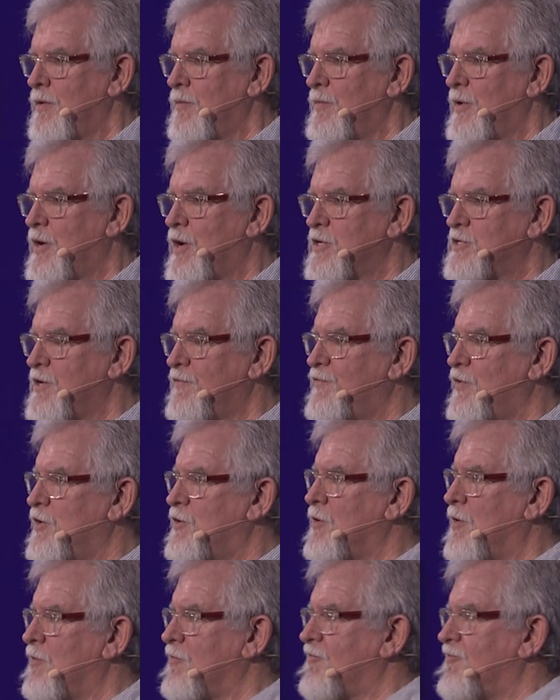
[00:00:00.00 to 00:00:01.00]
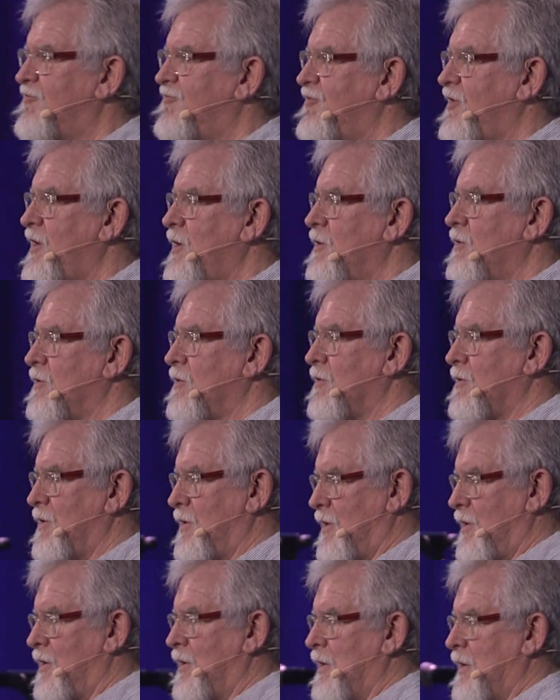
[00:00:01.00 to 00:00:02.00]
Because if you don't feel
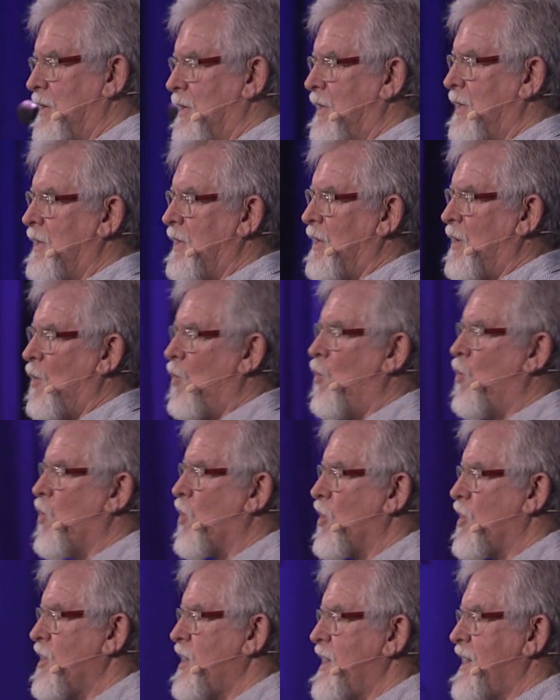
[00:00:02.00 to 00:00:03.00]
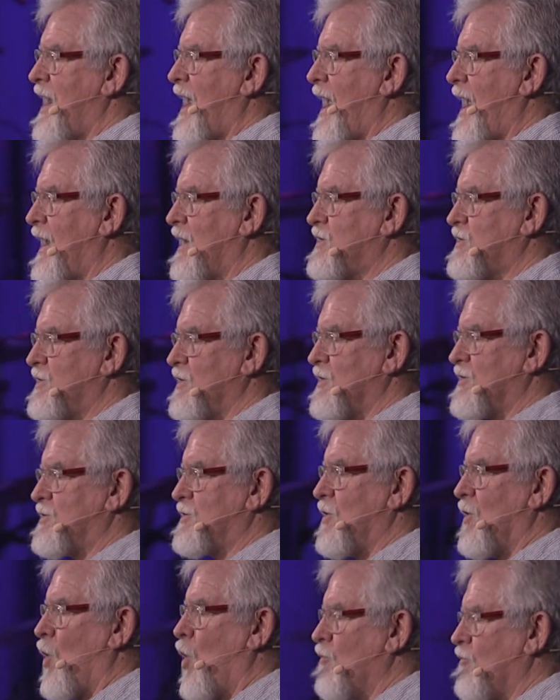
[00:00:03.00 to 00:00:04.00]
worried,
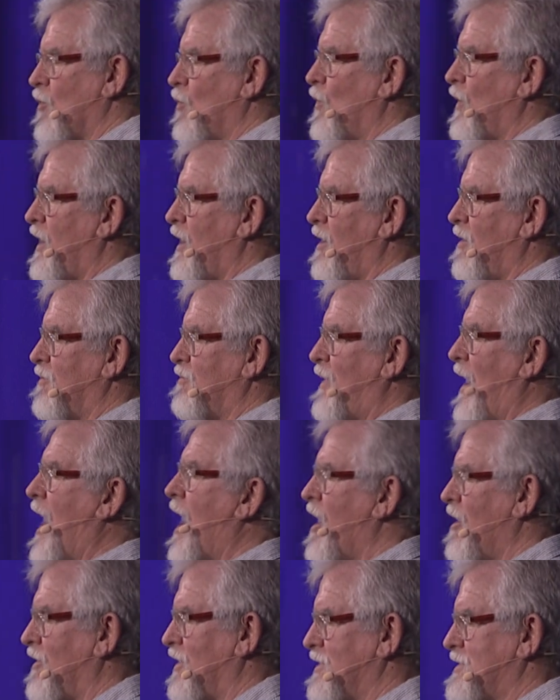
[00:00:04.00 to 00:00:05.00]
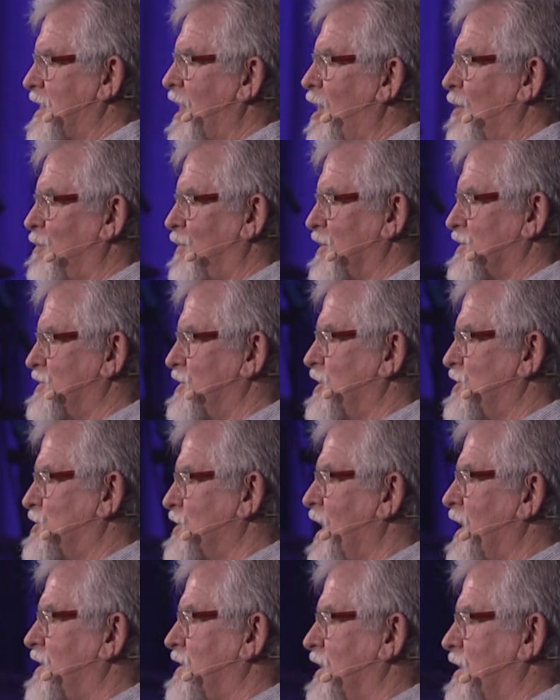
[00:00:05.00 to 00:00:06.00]
anxious, overwhelmed, powerless, helpless,
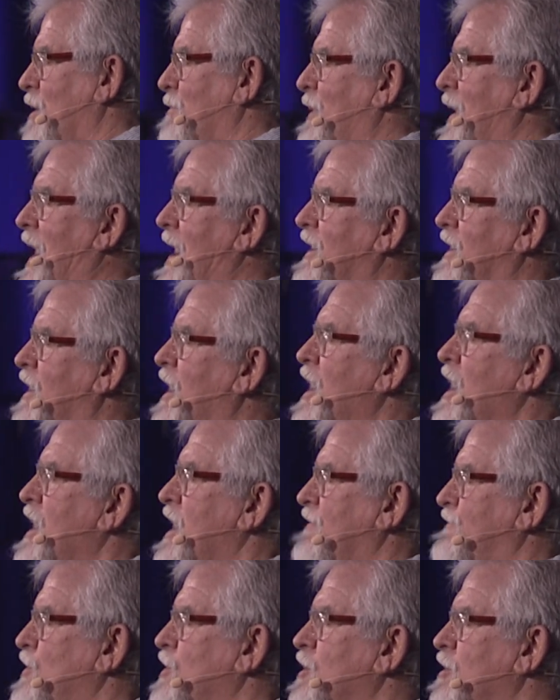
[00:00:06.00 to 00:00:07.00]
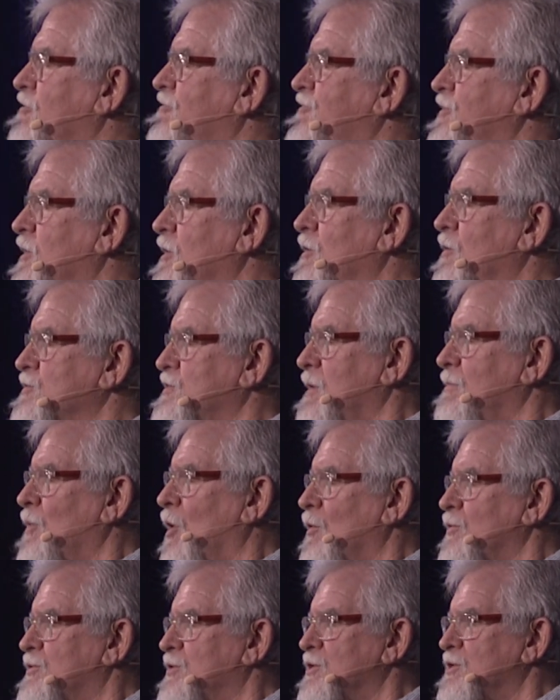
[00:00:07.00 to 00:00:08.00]
dejected, abandoned, if you don't feel those
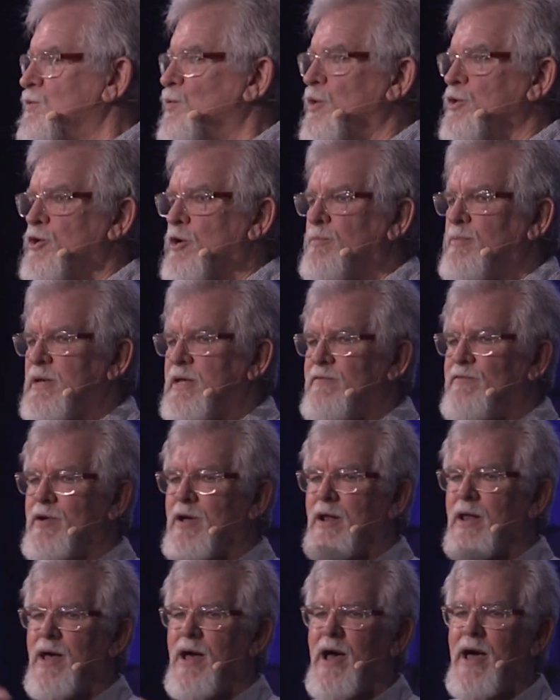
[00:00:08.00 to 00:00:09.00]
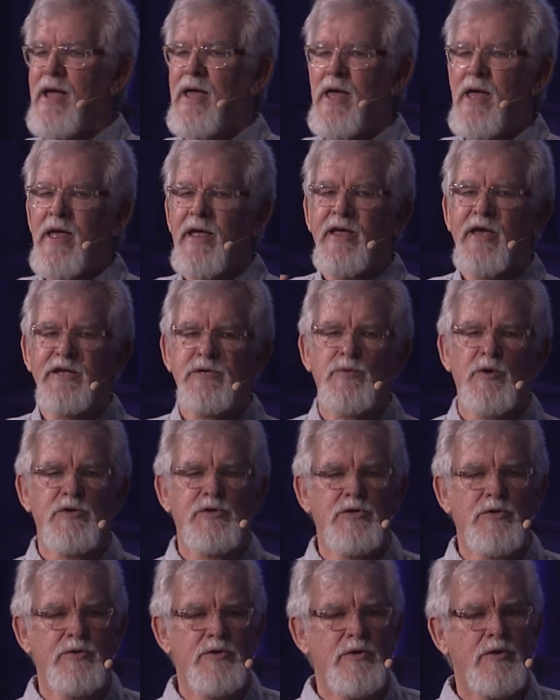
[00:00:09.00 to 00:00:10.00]
emotions when you're believing a lie, guess
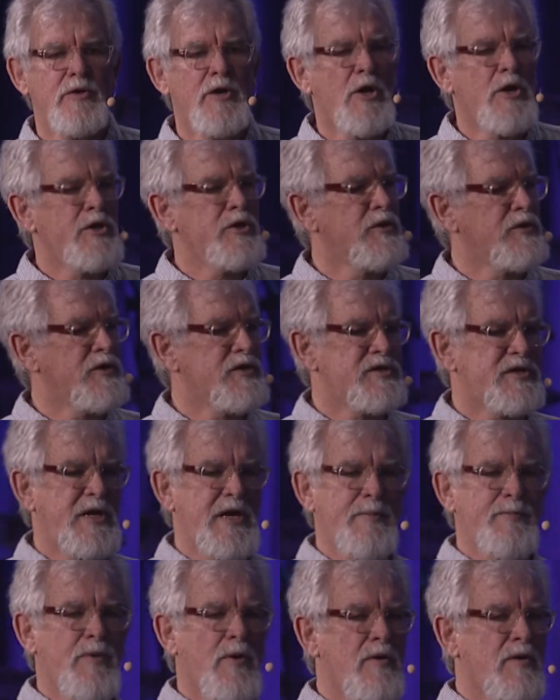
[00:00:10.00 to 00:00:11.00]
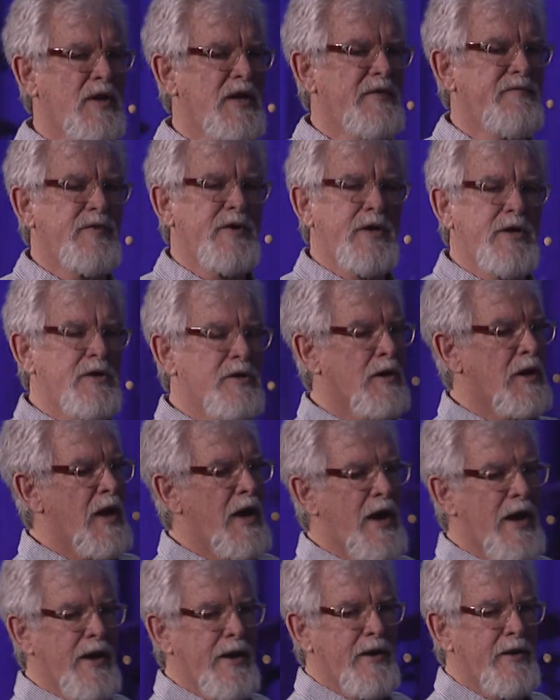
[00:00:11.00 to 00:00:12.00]
what you'll do? You'll just keep on living in your
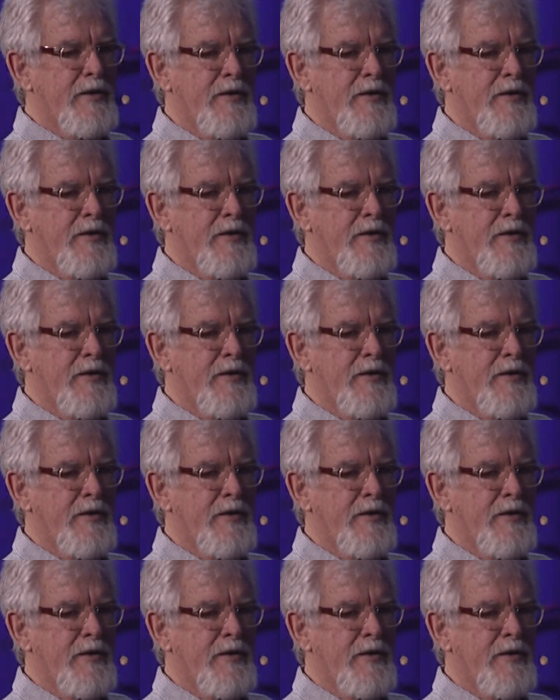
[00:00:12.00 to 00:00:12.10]
lie.